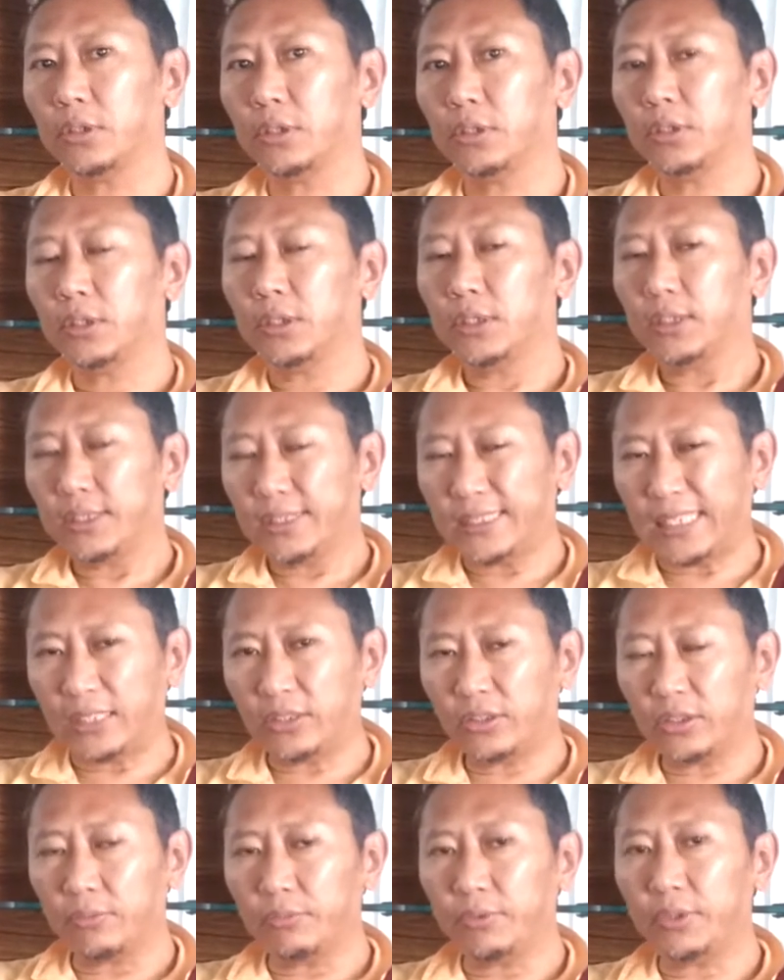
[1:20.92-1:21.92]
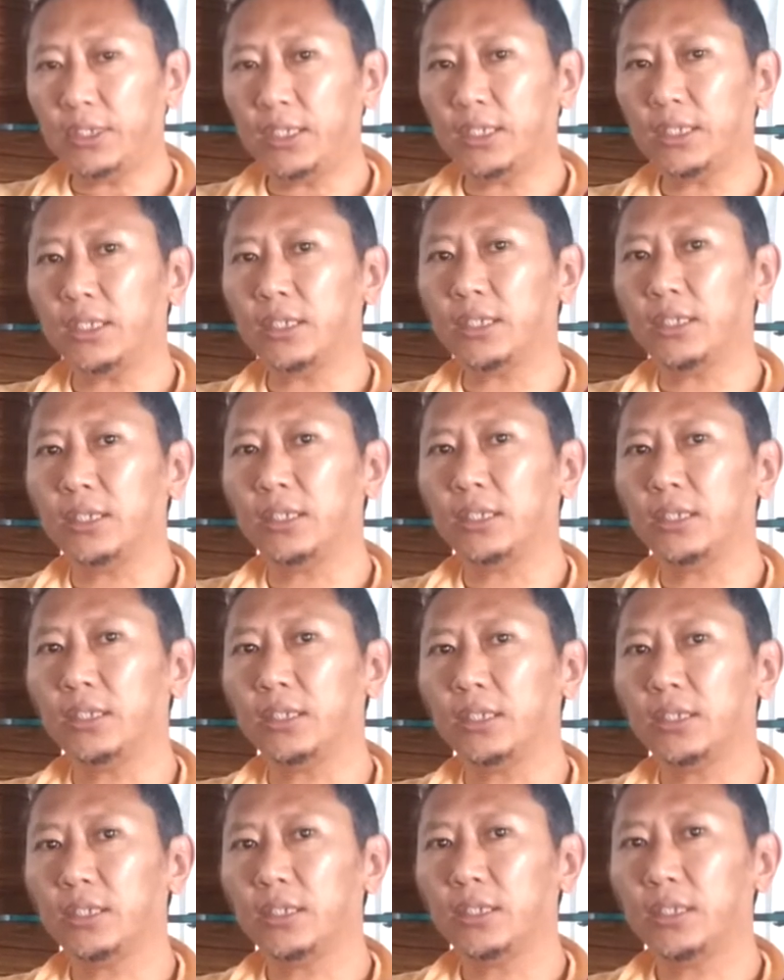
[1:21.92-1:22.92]
sense of dignity,
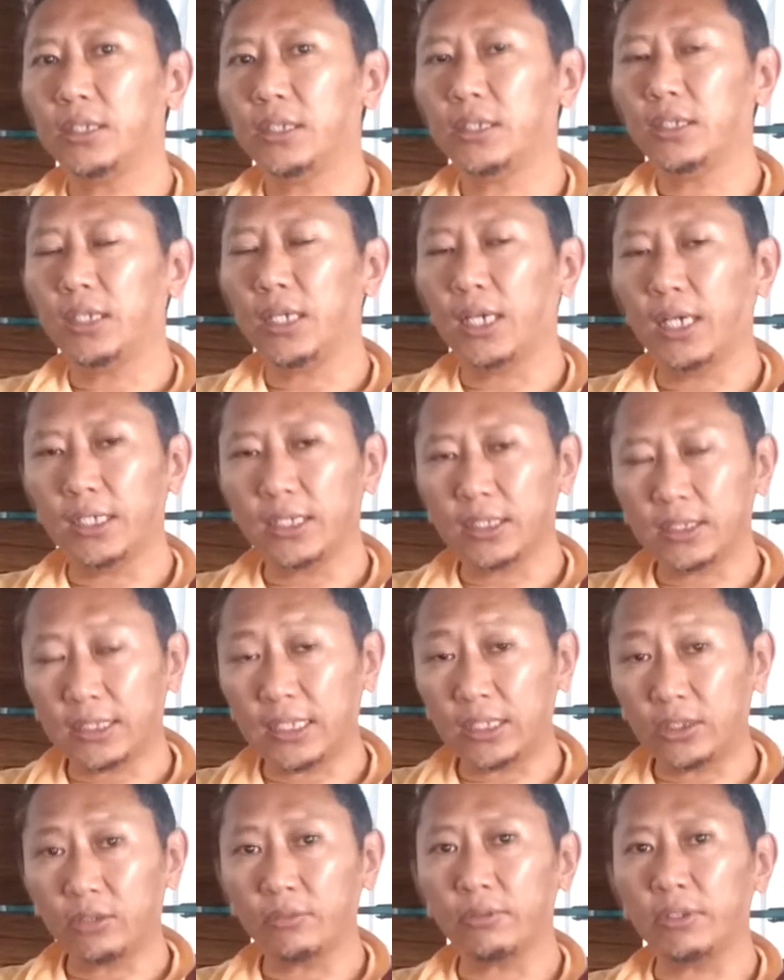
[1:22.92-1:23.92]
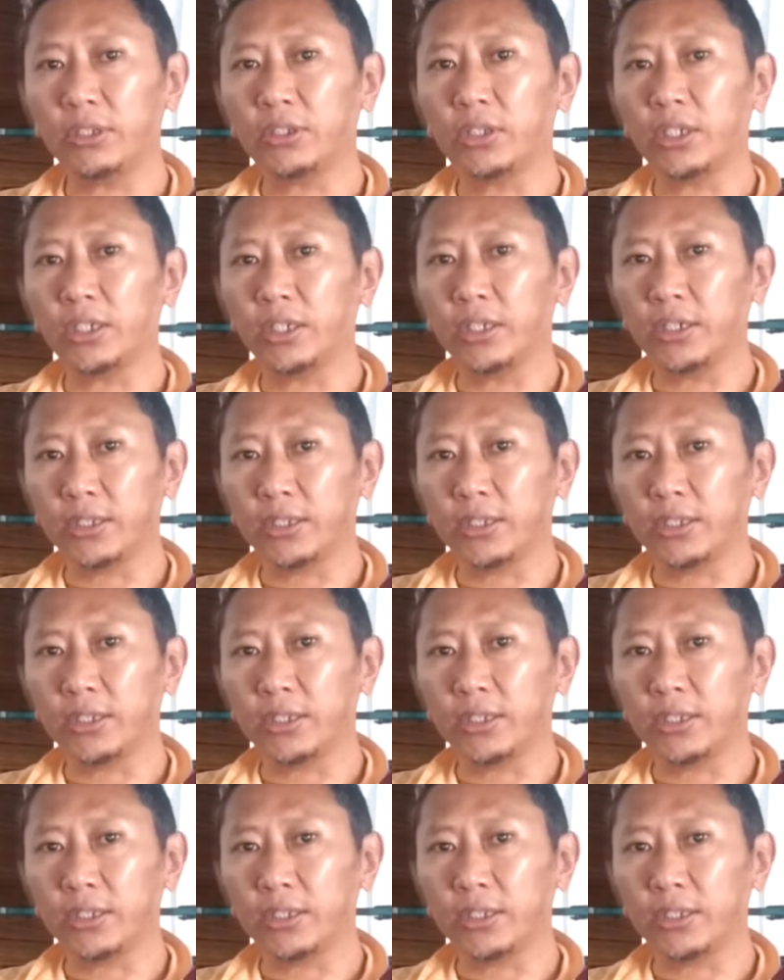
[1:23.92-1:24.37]
and a sense of integrity.